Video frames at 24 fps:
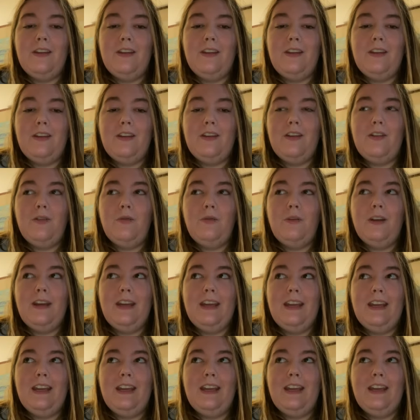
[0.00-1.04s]
you'll
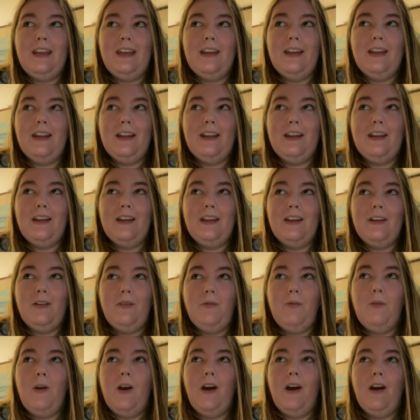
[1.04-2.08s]
need
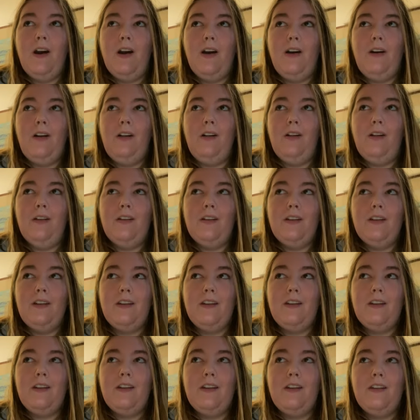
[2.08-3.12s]
while
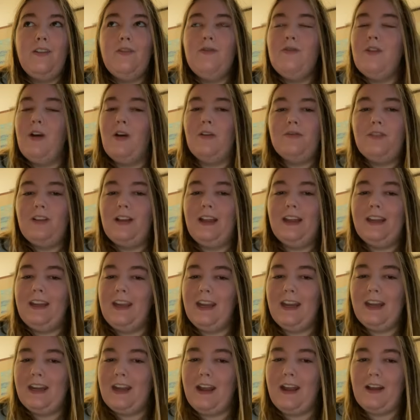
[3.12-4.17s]
you don't feel like
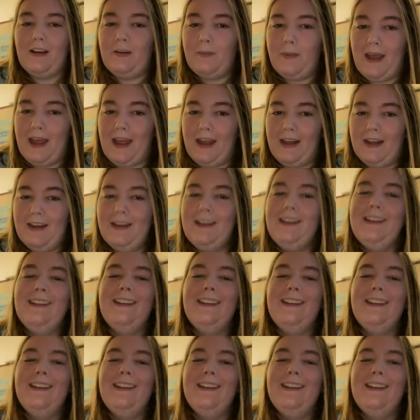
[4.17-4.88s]
getting out of bed.